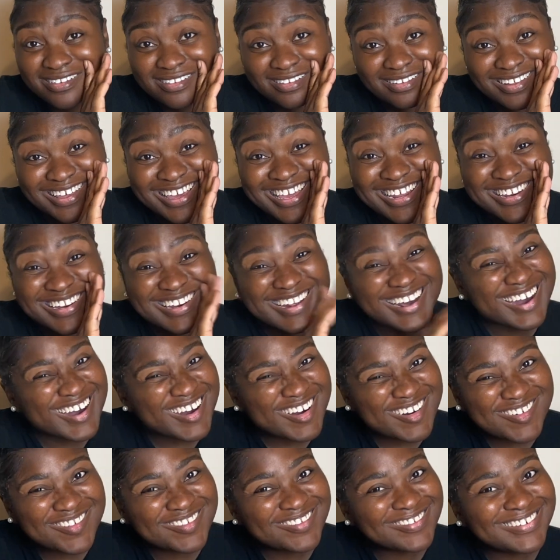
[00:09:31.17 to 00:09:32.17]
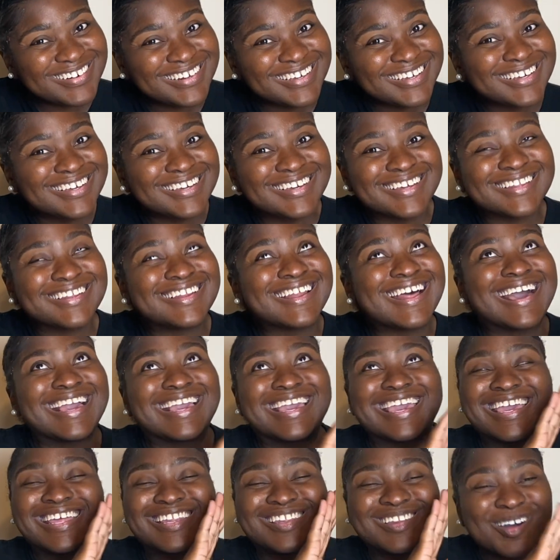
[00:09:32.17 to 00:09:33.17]

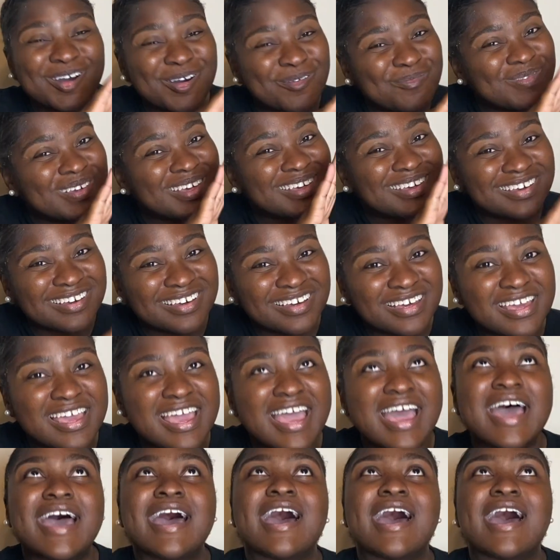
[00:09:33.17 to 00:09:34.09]
It don't be good.